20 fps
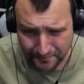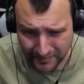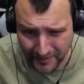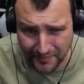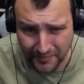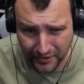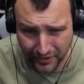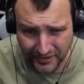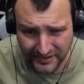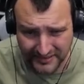
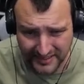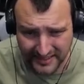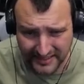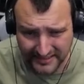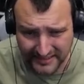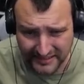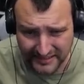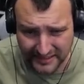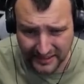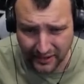Because
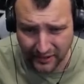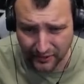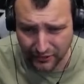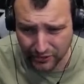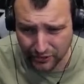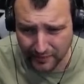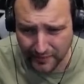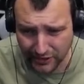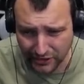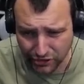this is going
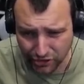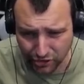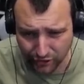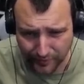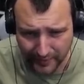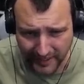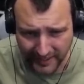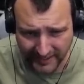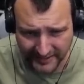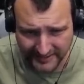to be
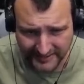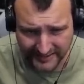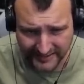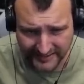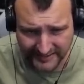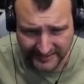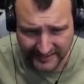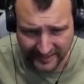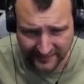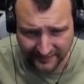super risky
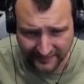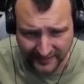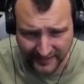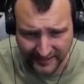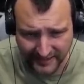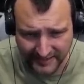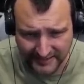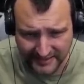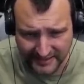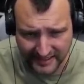stuff,
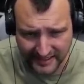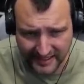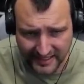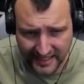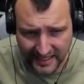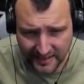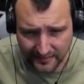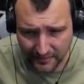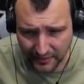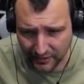fellas.
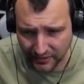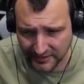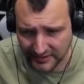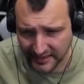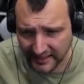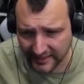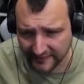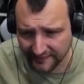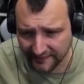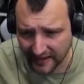Because
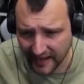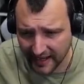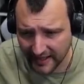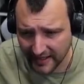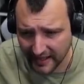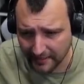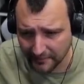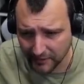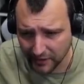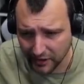if I
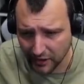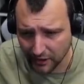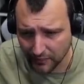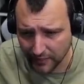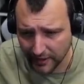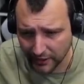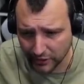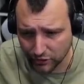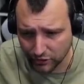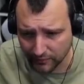am going to